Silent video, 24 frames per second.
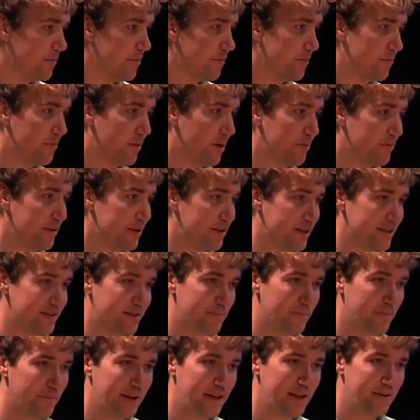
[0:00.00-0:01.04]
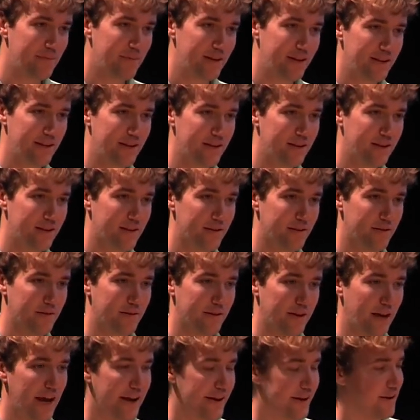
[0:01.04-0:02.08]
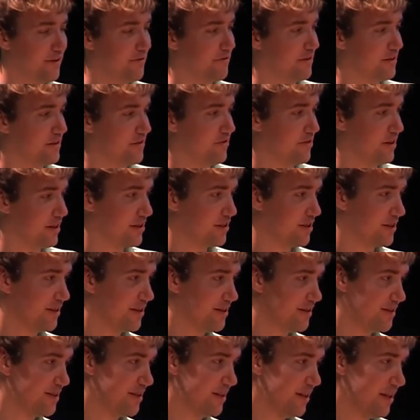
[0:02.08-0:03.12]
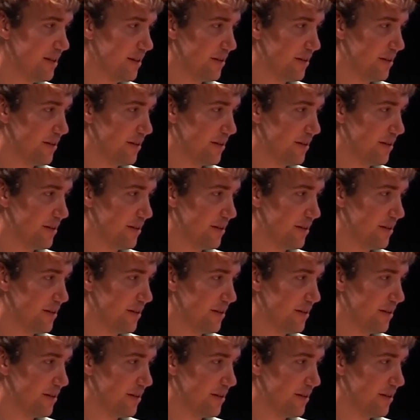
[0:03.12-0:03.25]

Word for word: where we just minimally added restrictions